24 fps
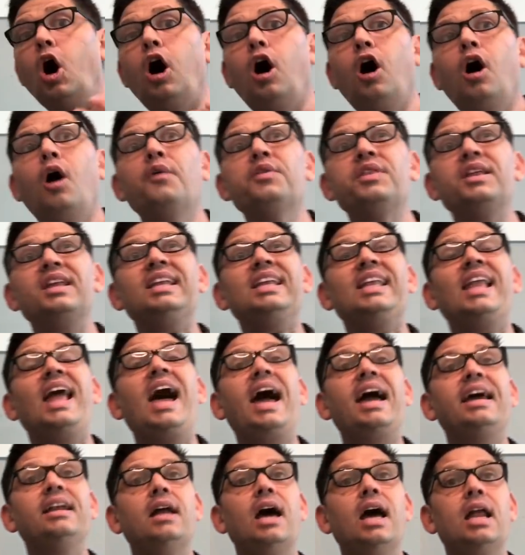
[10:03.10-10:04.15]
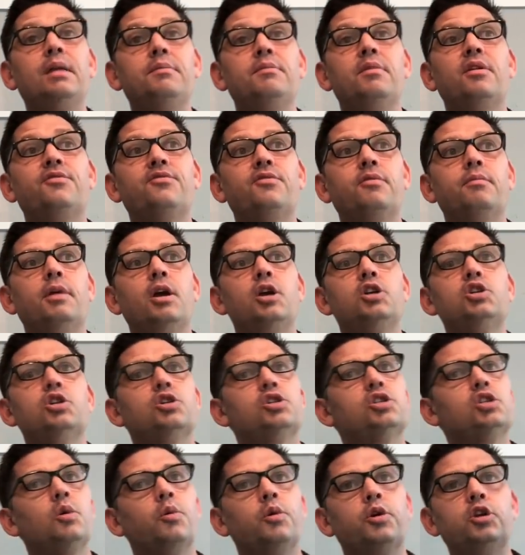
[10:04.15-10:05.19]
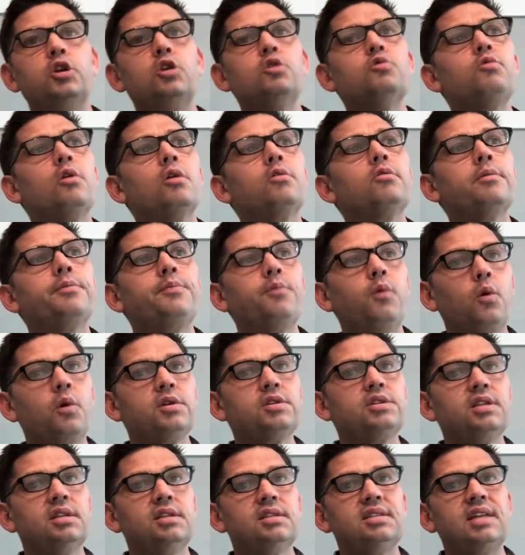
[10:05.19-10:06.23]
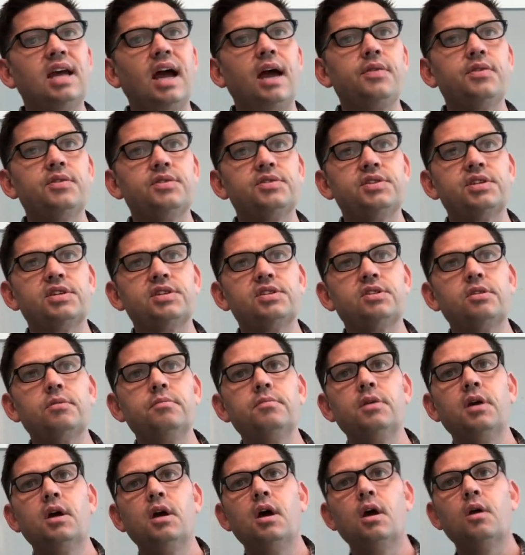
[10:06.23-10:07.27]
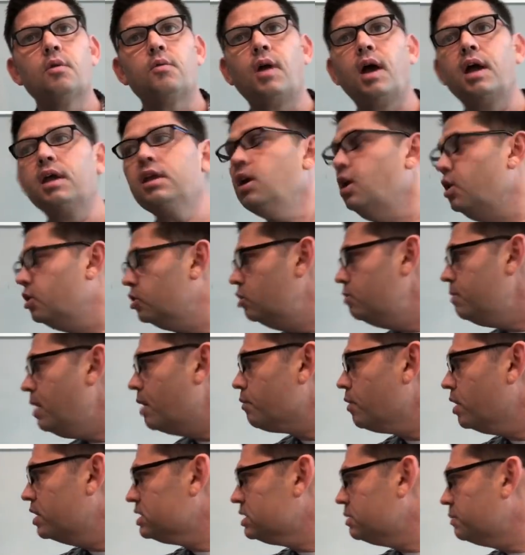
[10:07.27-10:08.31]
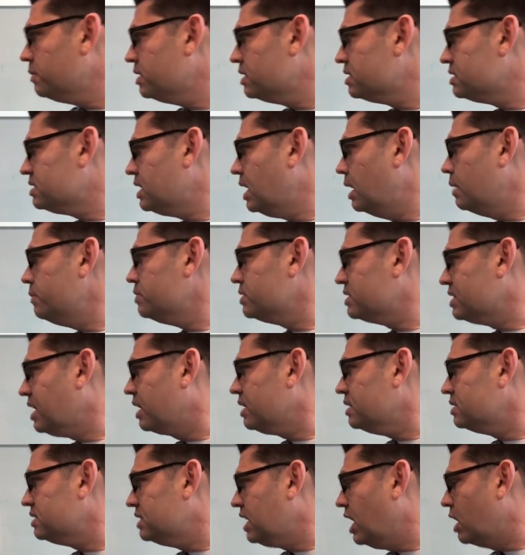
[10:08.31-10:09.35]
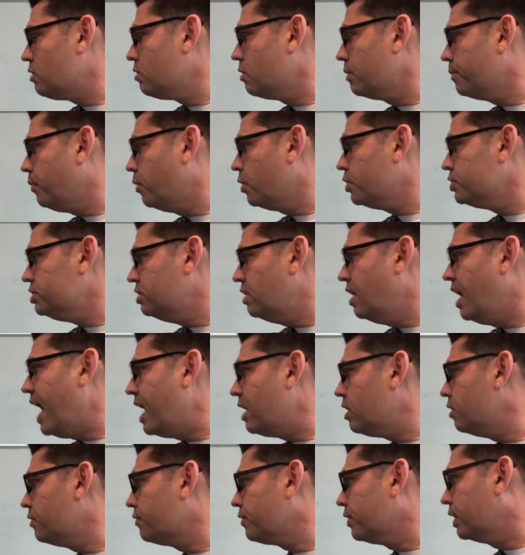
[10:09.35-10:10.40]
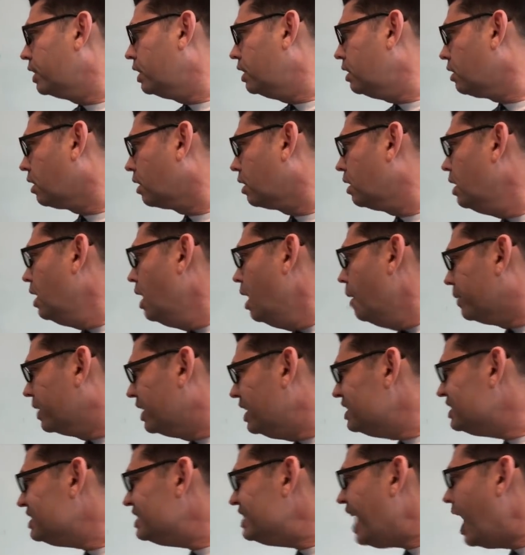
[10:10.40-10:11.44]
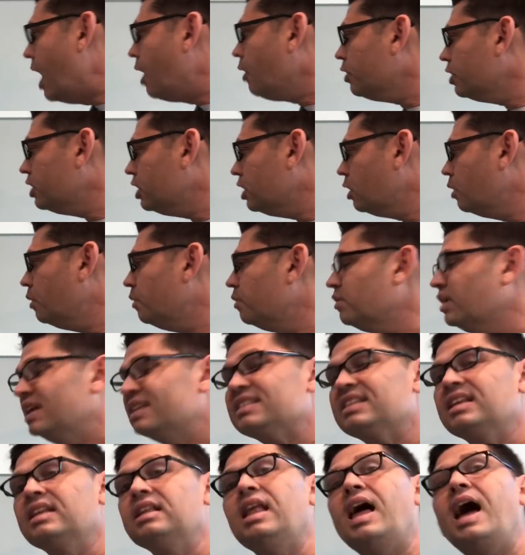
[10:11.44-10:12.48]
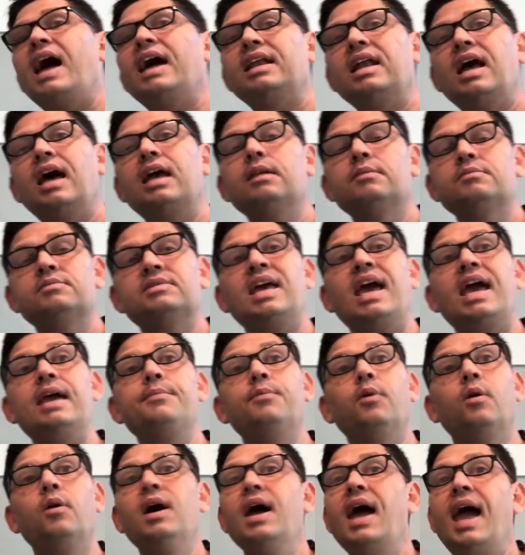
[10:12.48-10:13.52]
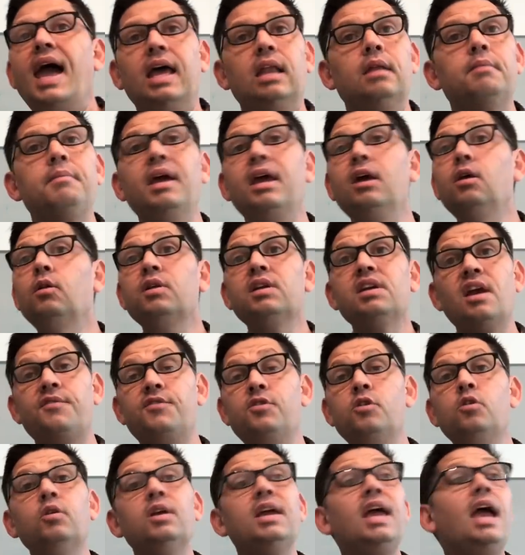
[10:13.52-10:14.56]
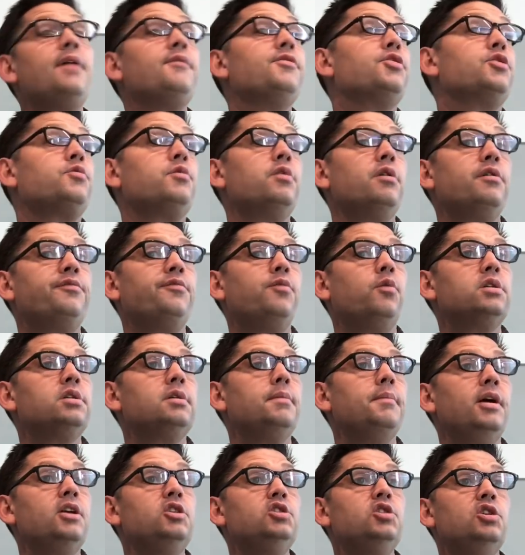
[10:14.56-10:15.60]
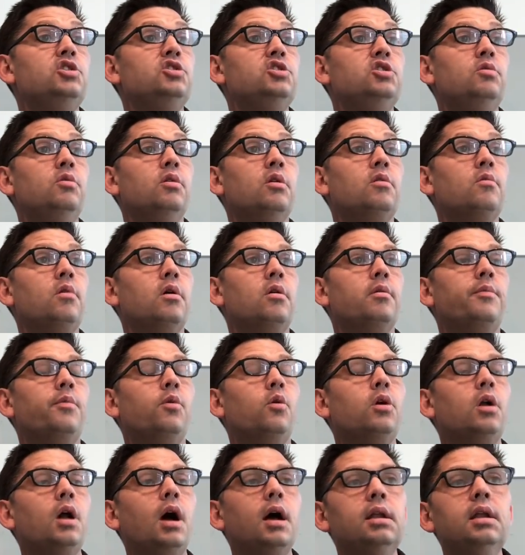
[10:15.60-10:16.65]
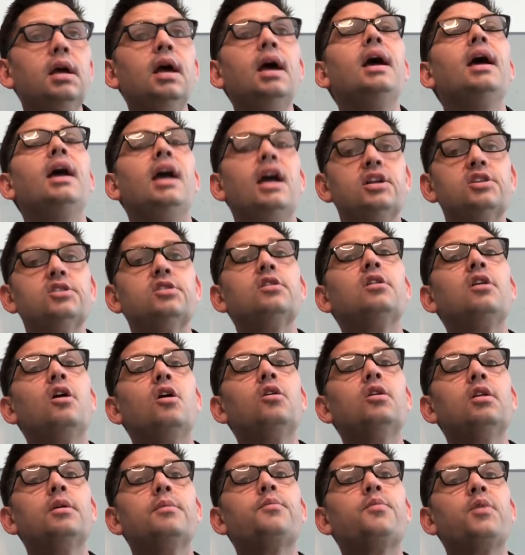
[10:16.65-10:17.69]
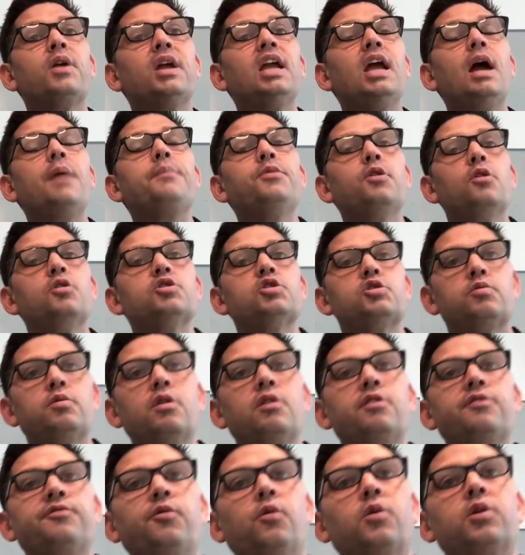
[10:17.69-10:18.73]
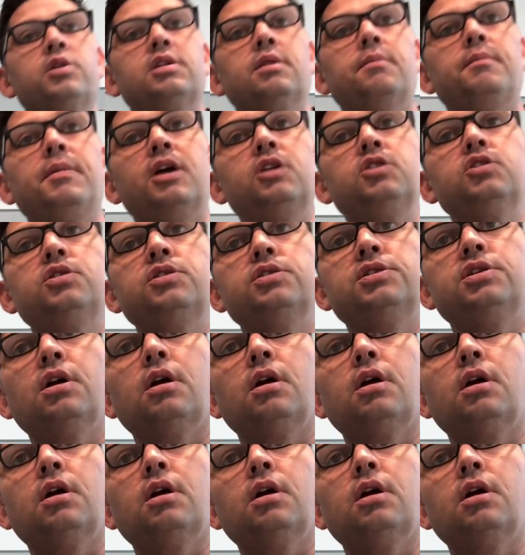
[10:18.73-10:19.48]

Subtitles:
all the line item information. So when you run reports inside the system, right, you may run some of the same kind of standard reports you had over here, but it's now going to go against a line item table, and it may only, if you only have 3 or 4 dimensions you want to run a report on, it's going to only bring up those 3 or 4 dimensions